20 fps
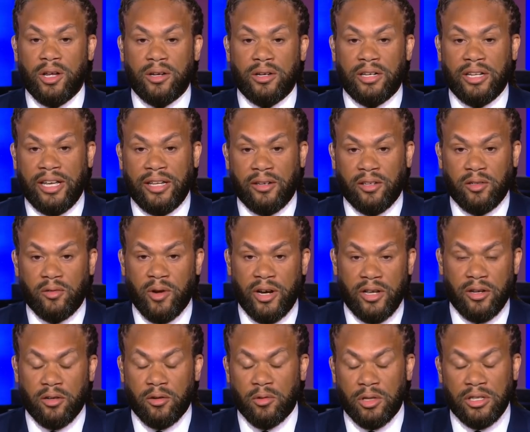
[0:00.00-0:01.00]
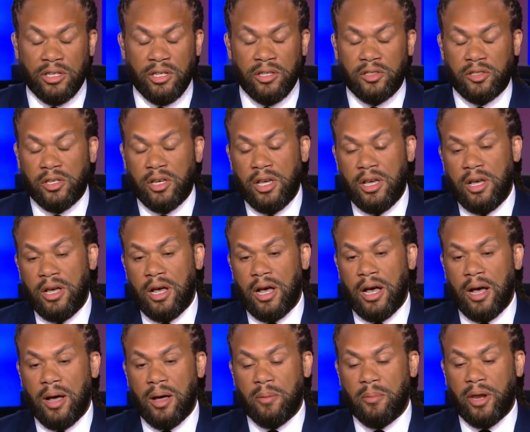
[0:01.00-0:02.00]
undated, ready to release.
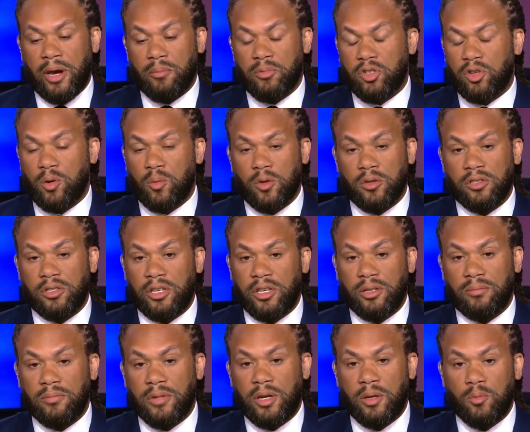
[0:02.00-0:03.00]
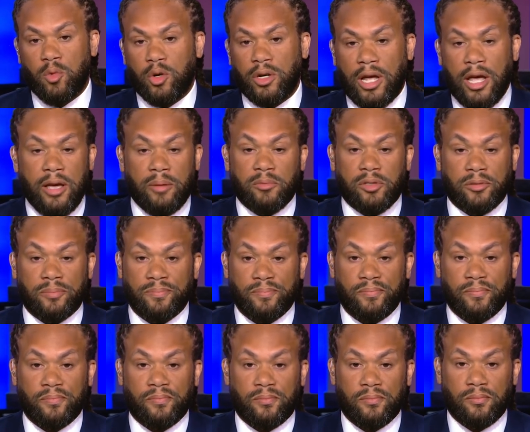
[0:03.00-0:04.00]
Um, and I'm sure we'll see it many more times.
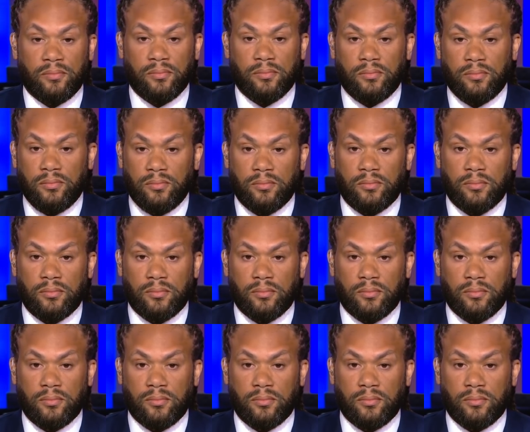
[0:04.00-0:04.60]
Well, because of their